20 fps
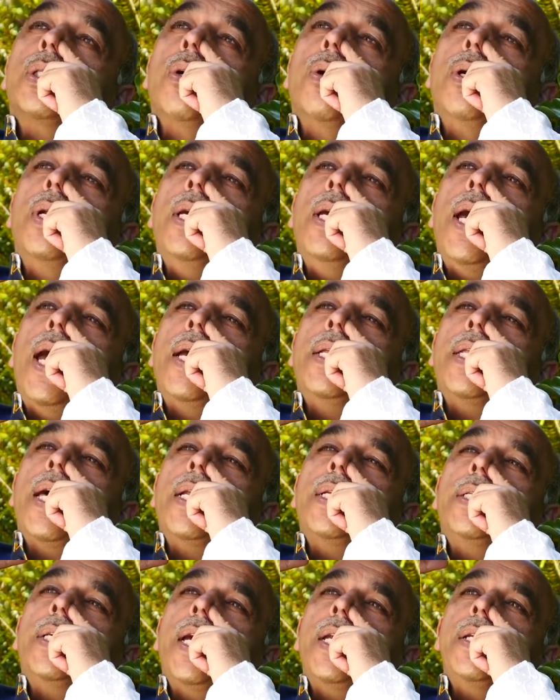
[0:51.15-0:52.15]
slowly, and
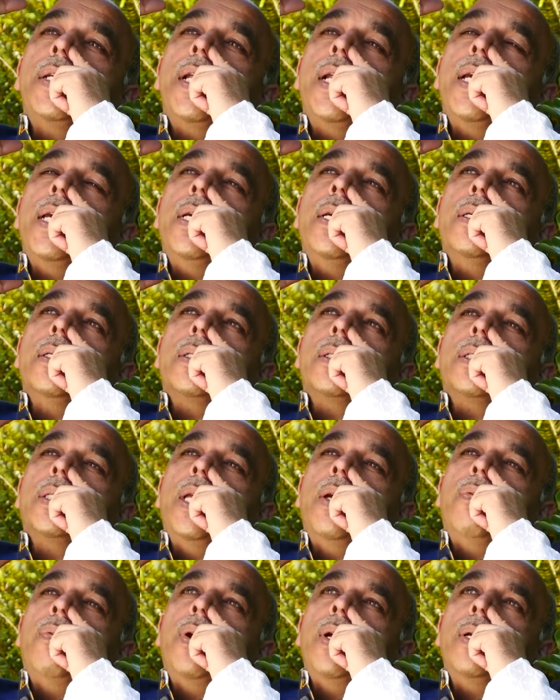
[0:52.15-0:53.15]
then gently
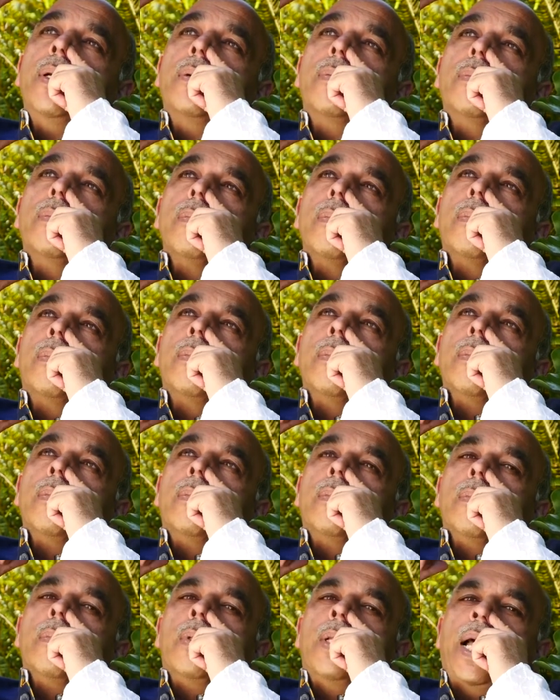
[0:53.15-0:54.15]
sniff it
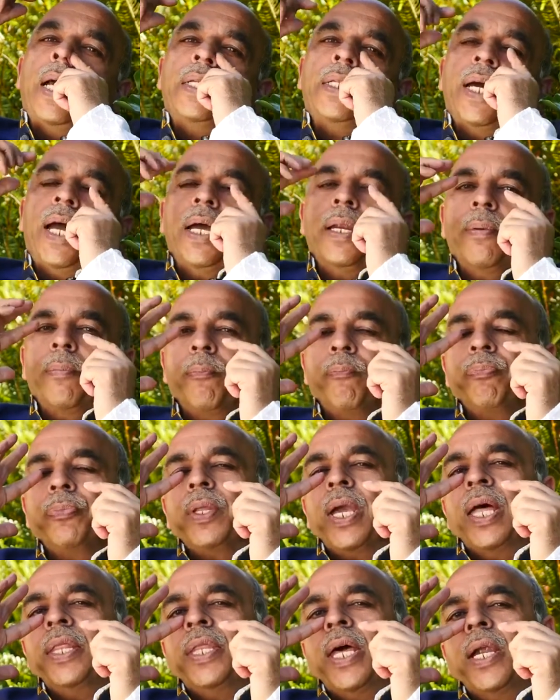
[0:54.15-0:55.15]
like that,
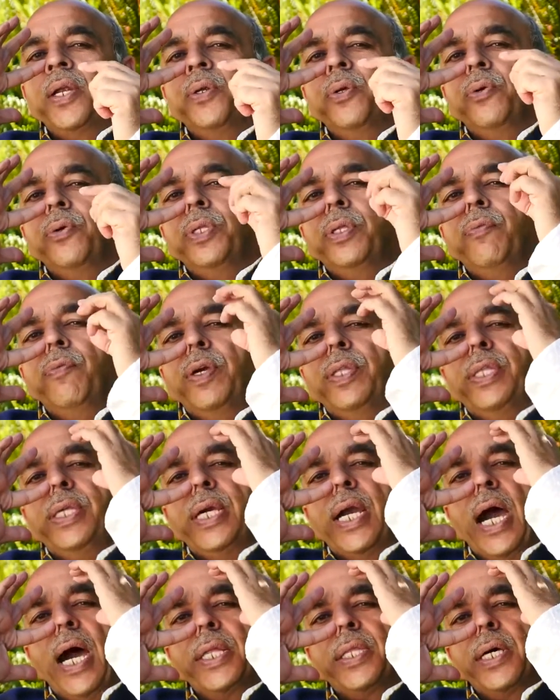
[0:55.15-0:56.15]
and then do with
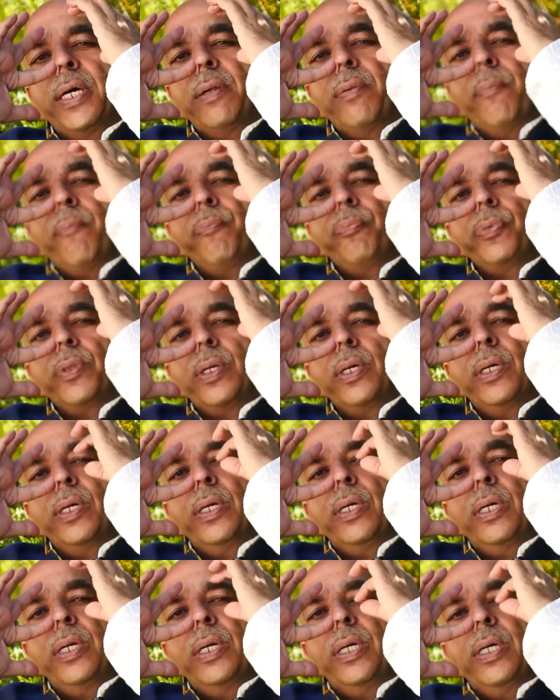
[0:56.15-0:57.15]
the other
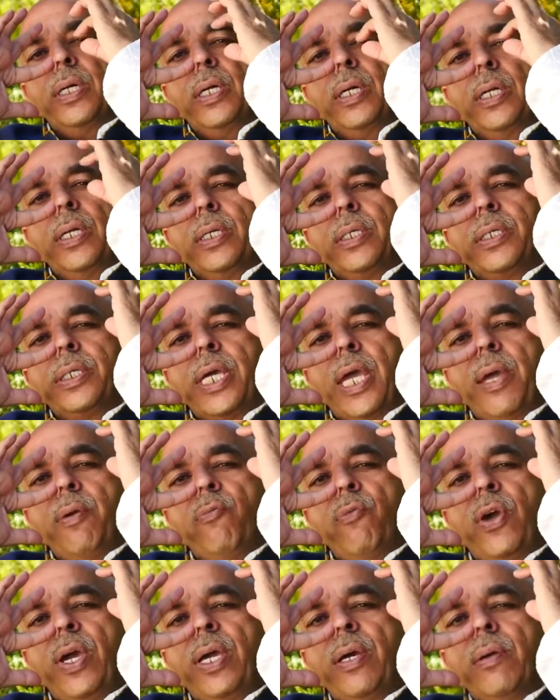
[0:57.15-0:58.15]

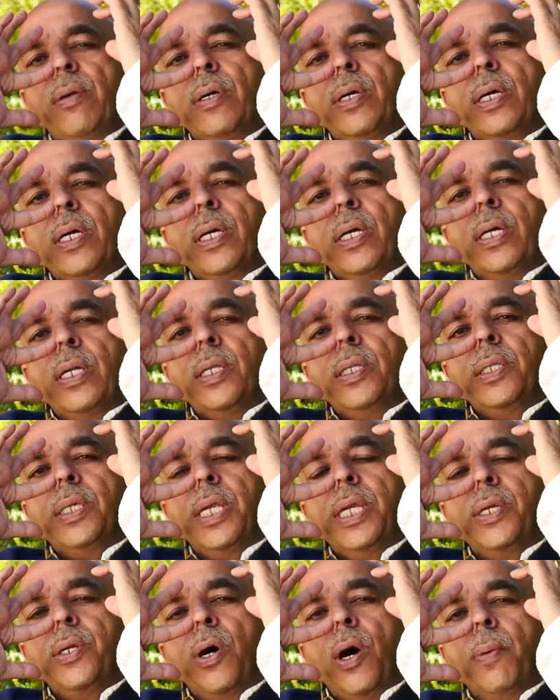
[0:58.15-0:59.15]
same way,
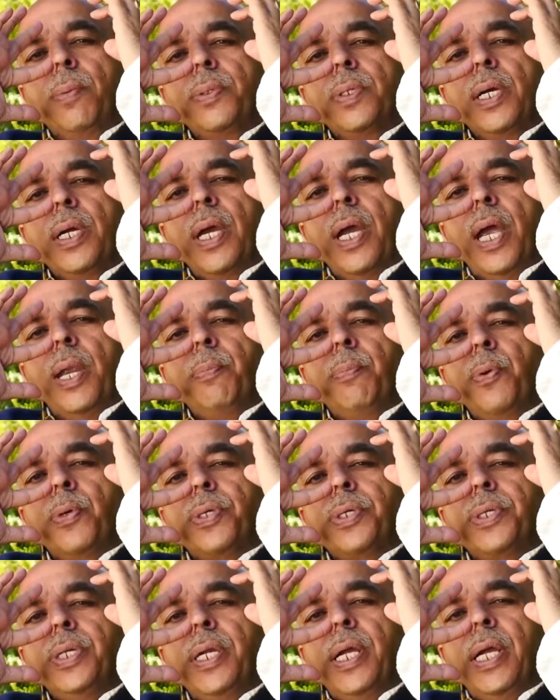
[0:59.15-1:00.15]
3 drops and
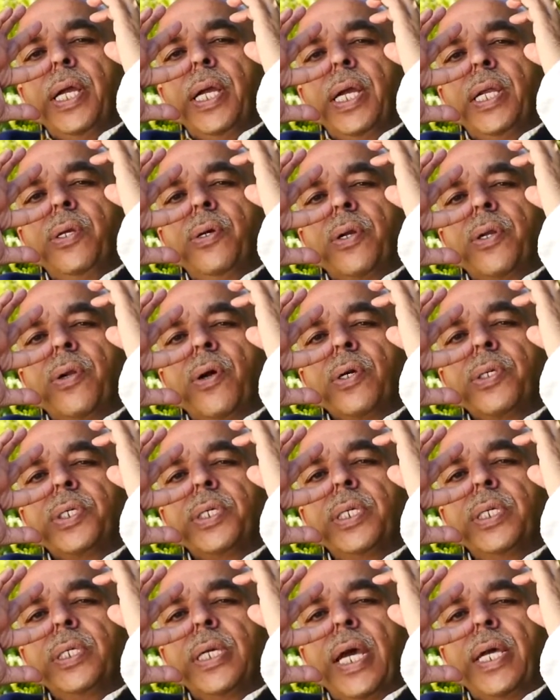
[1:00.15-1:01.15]
put in your
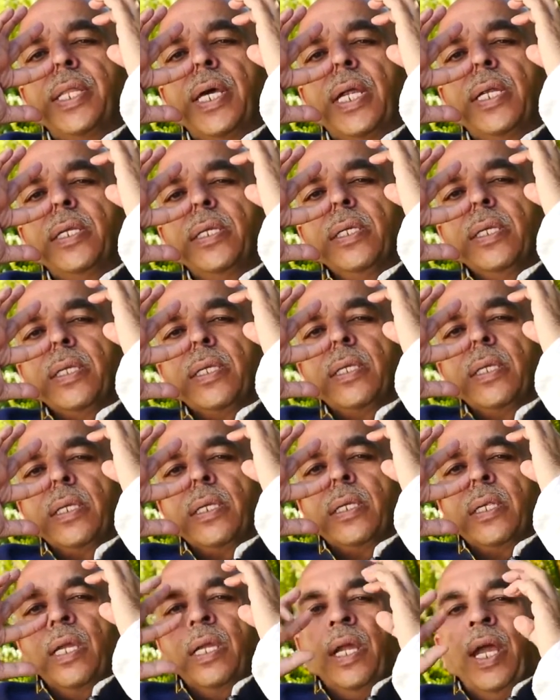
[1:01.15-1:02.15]
nostril, and
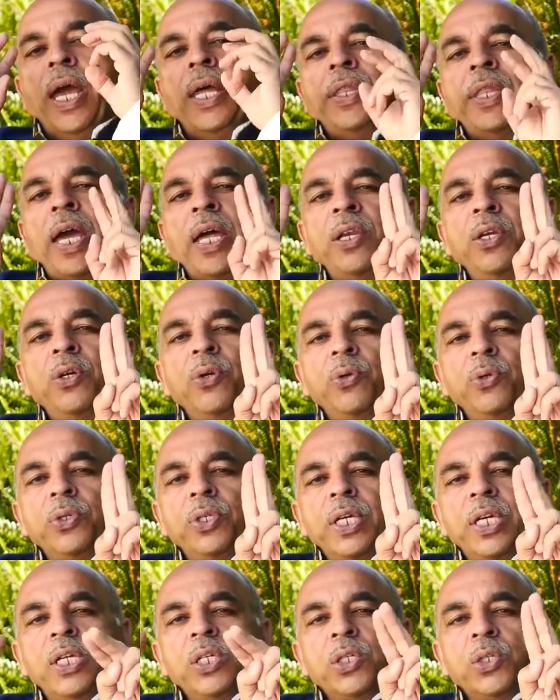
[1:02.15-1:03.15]
then
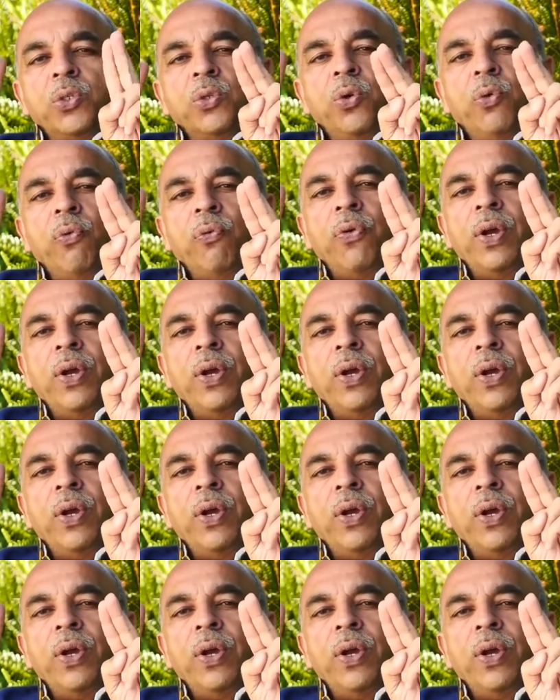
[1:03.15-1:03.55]
use these 2